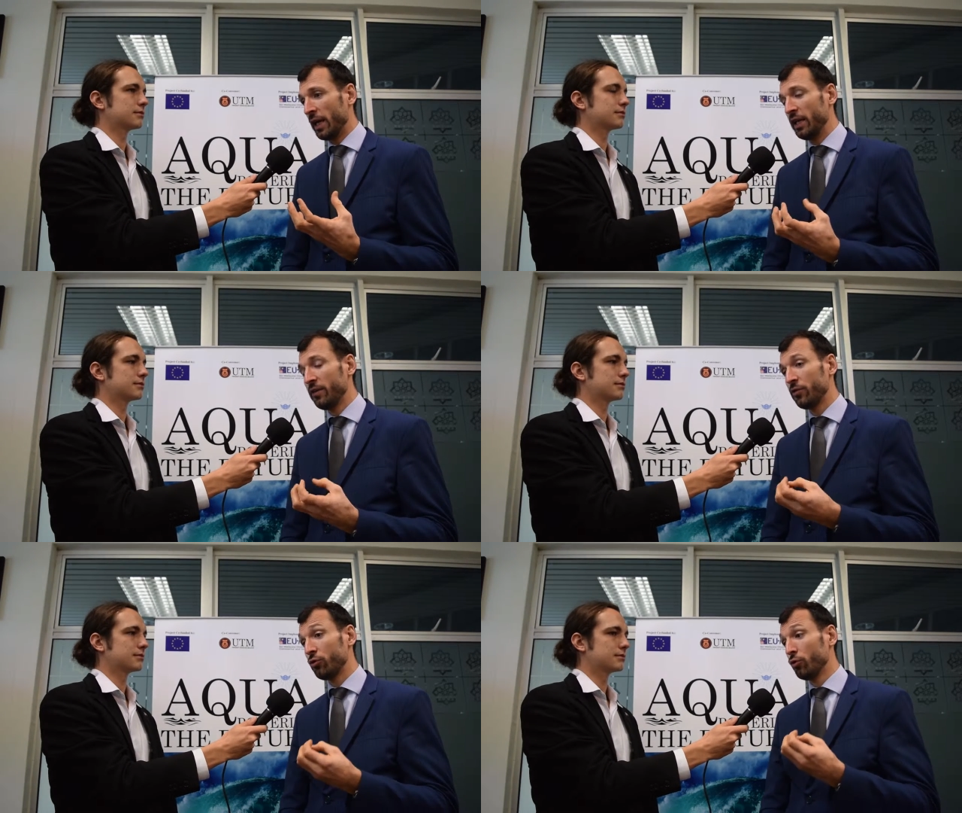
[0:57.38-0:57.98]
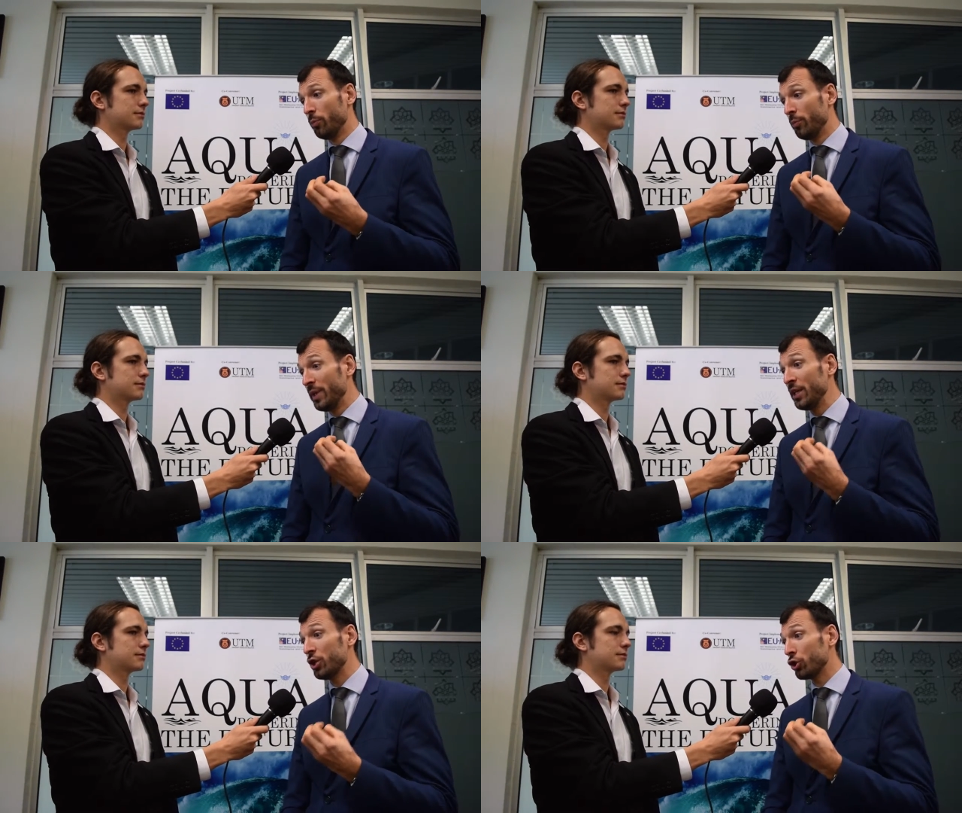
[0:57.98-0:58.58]
Speaker 1: is to
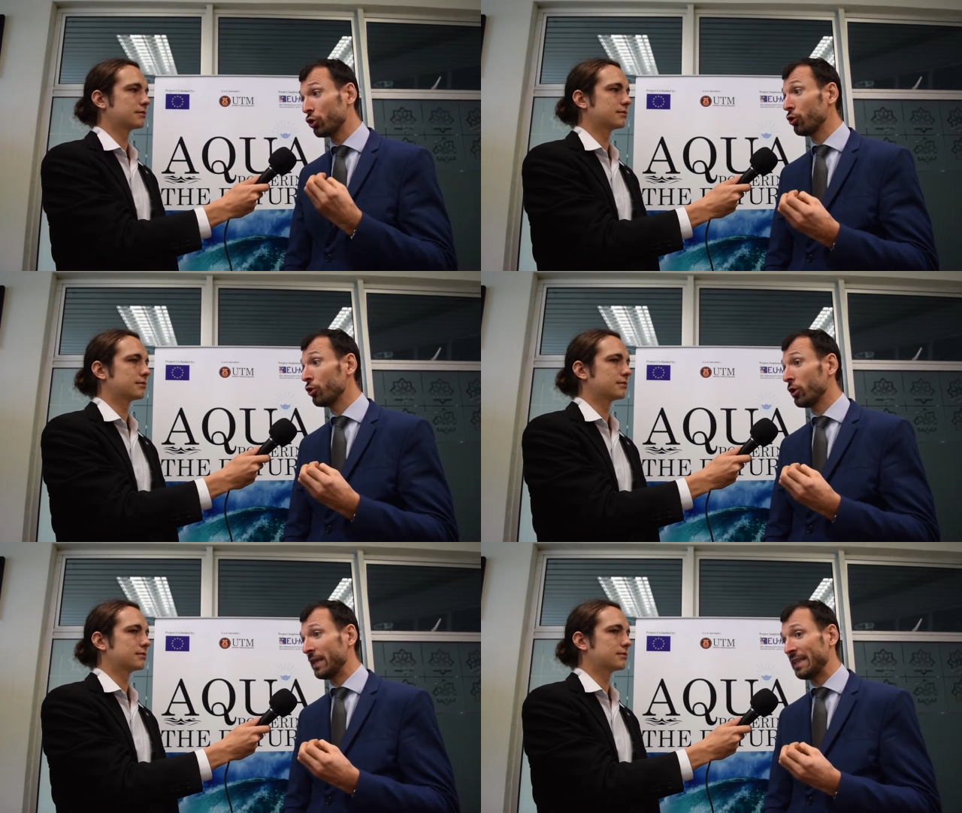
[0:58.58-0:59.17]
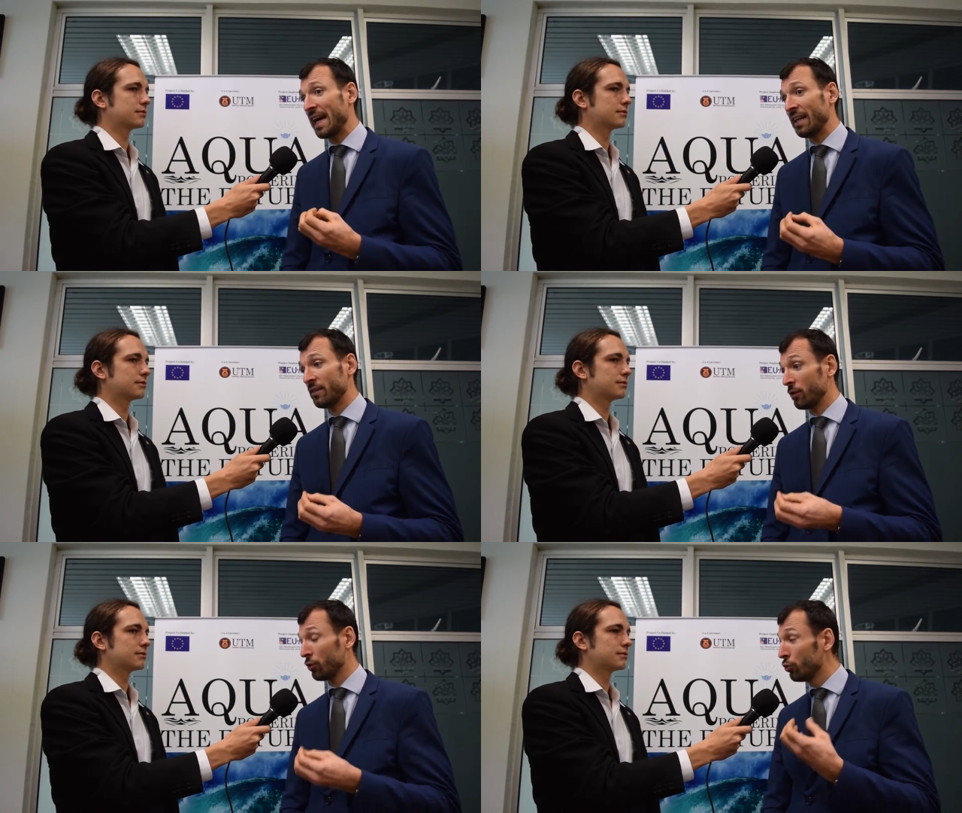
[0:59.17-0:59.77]
be sure
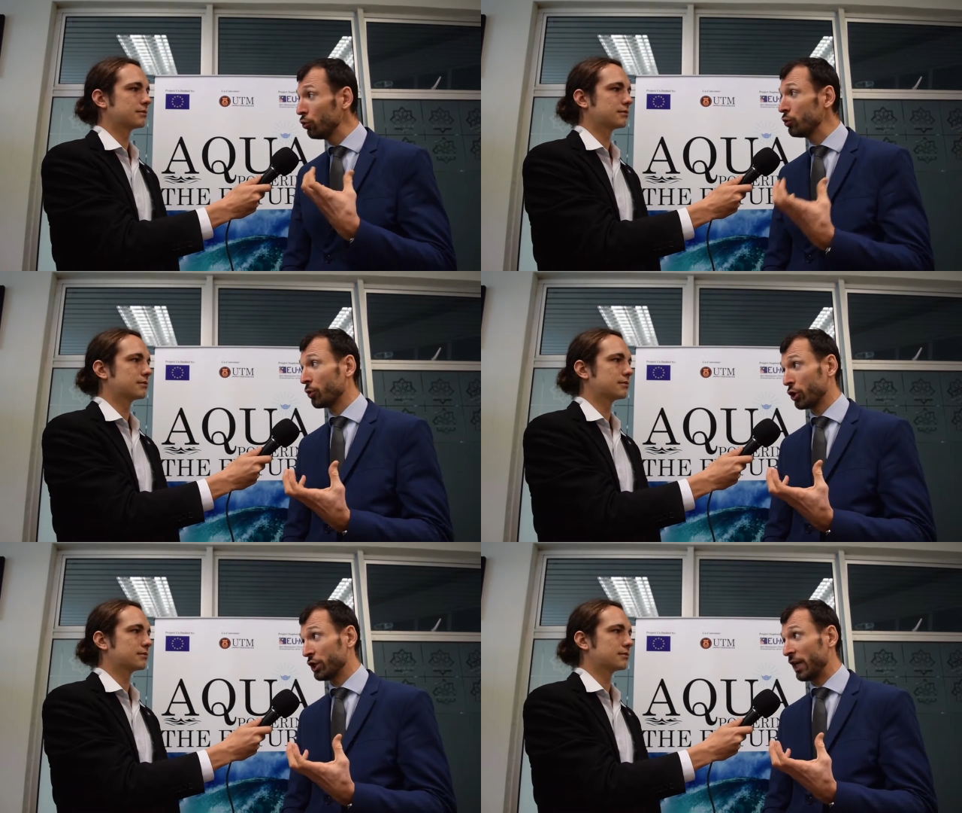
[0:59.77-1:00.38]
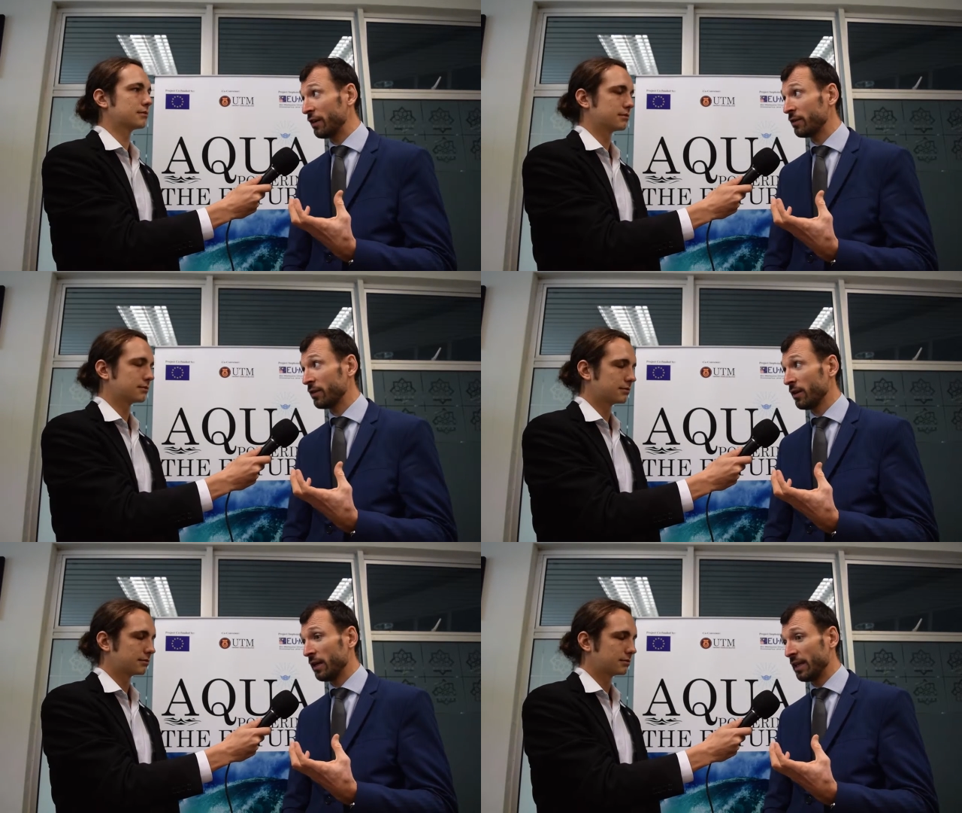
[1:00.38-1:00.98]
that good projects
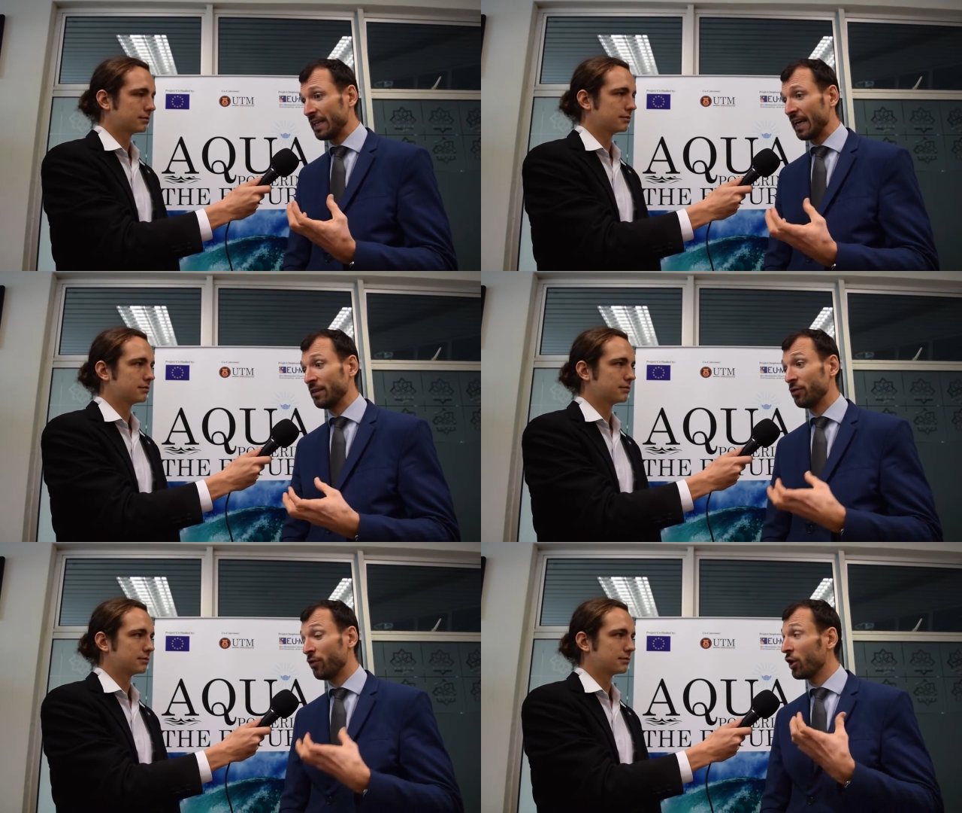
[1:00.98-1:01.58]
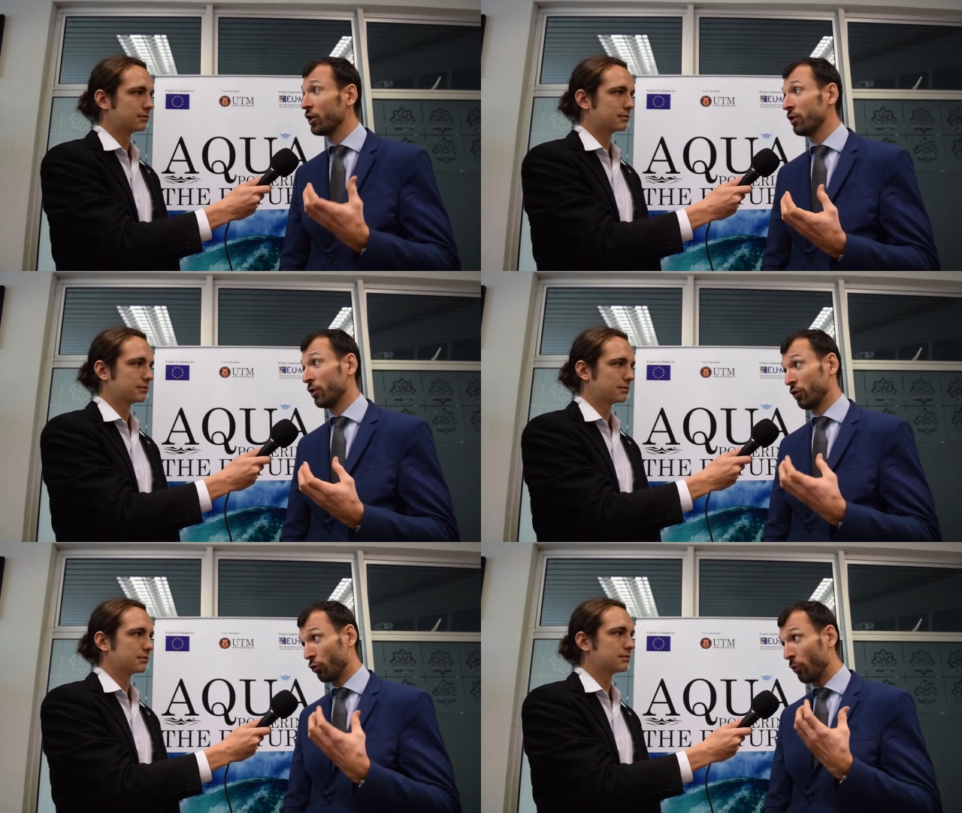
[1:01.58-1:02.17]
can find
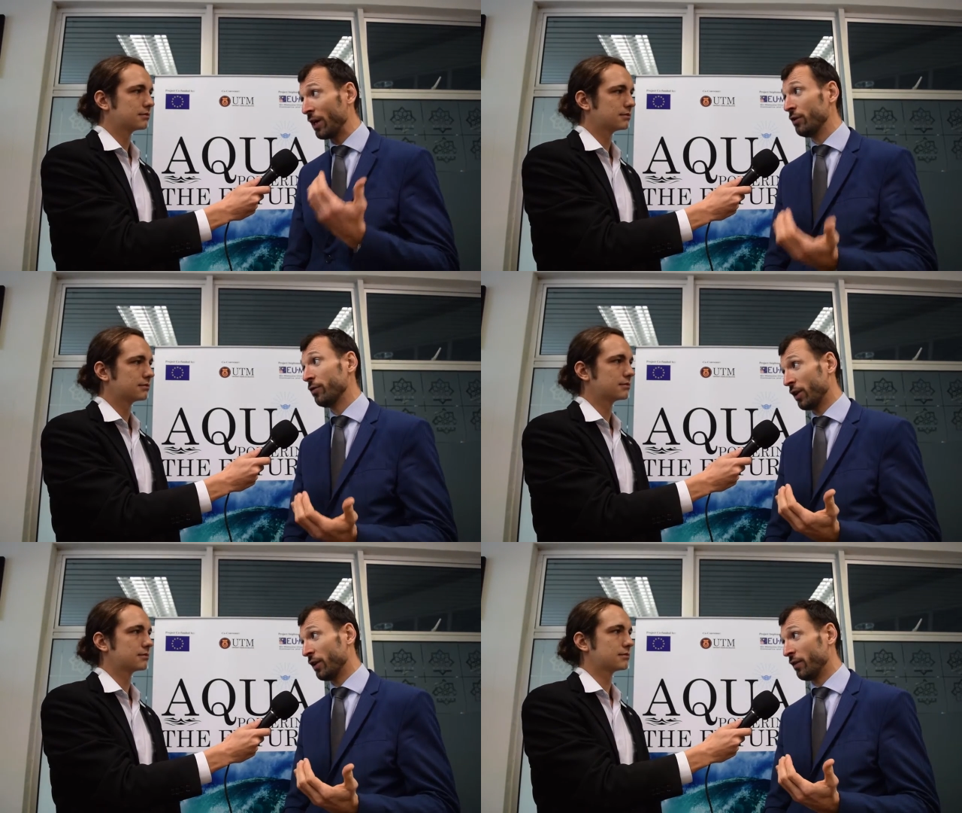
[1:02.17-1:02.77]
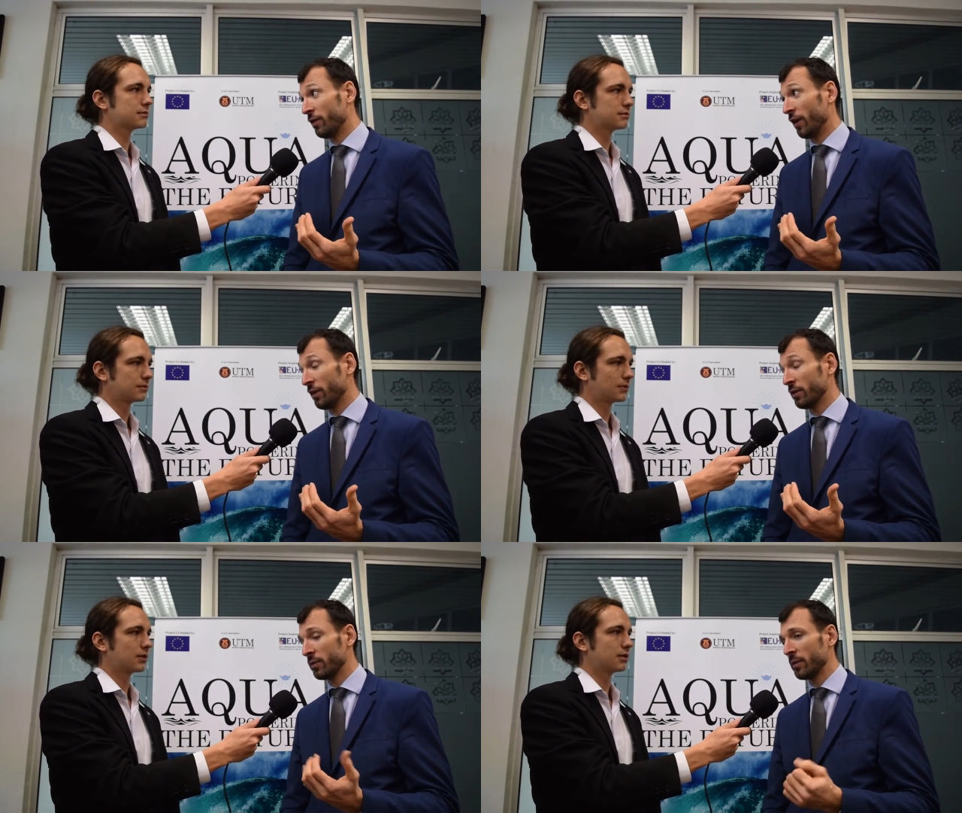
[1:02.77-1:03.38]
the right financing.